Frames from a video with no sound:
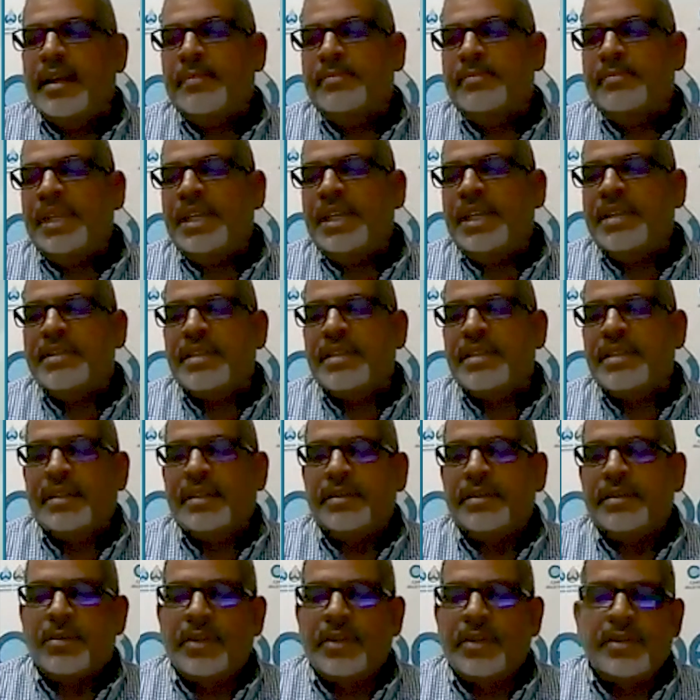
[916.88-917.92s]
is
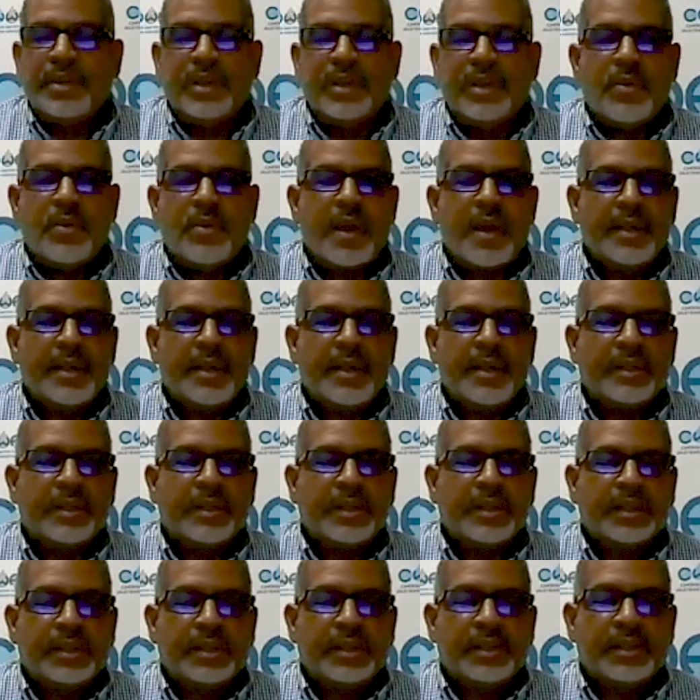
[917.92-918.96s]
and where required.
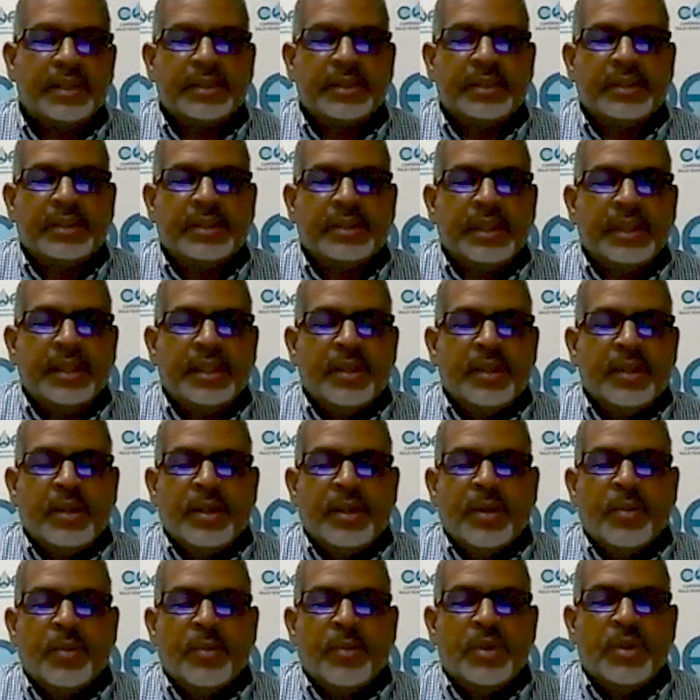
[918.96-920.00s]

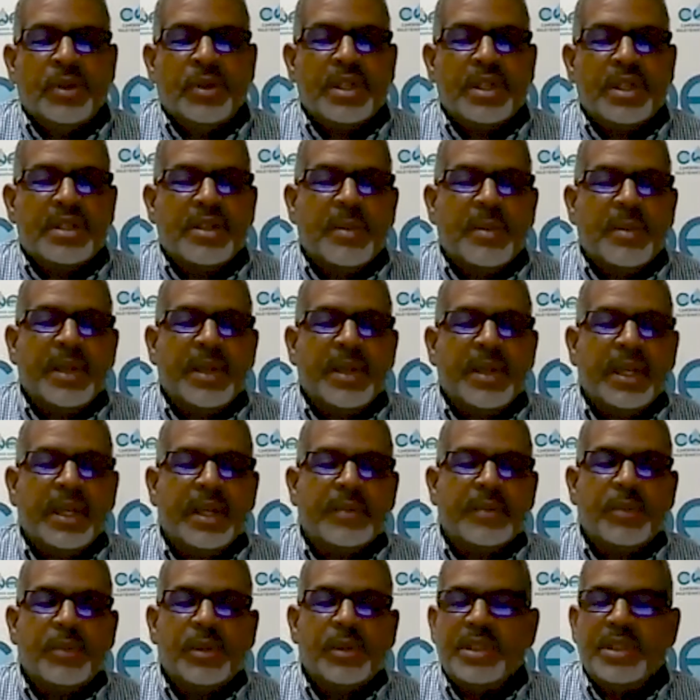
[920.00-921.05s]
Workers coming in
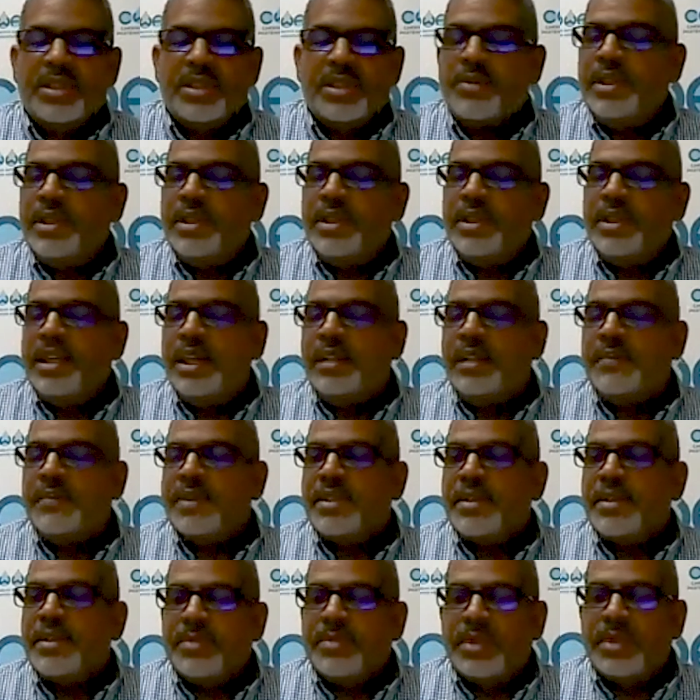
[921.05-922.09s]
will be screened daily for
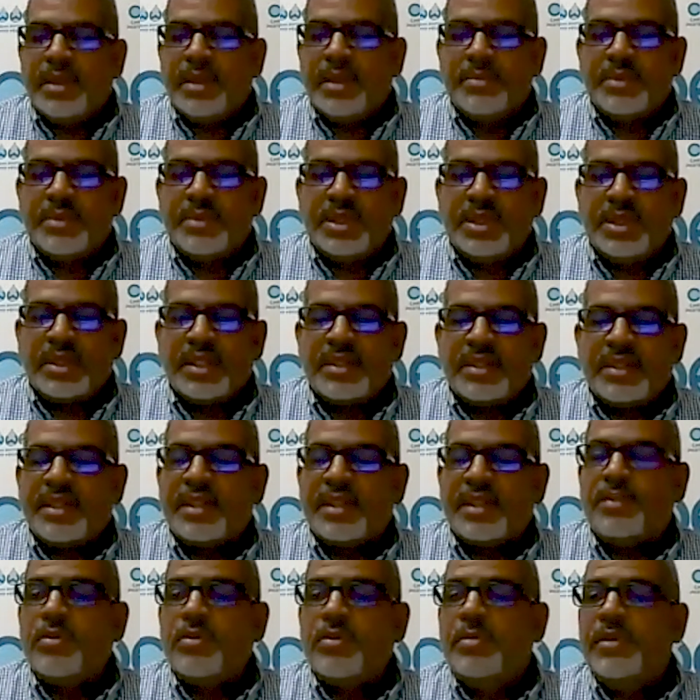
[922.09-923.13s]
symptoms, sent
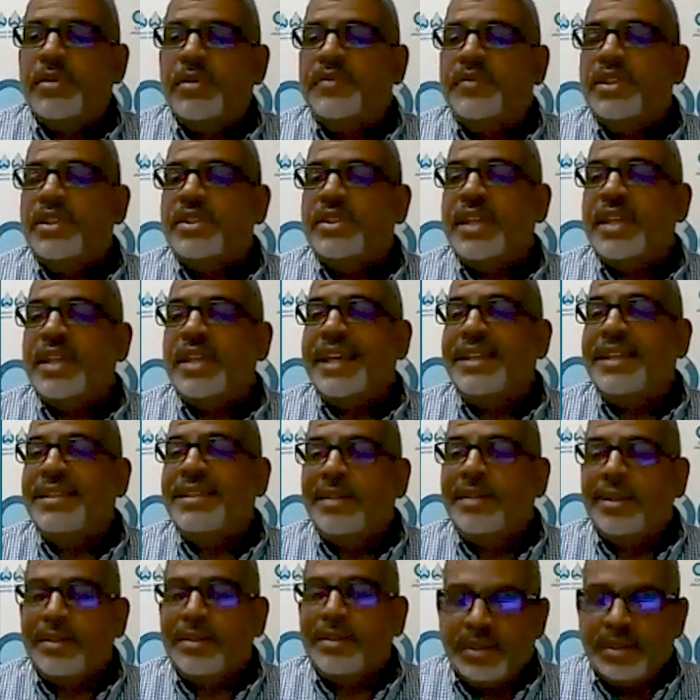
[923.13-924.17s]
home if there's any
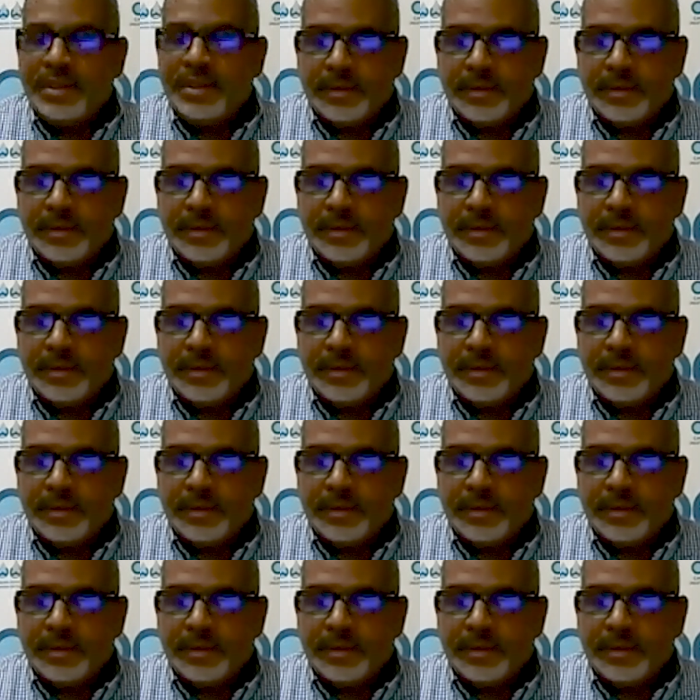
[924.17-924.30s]
doubt.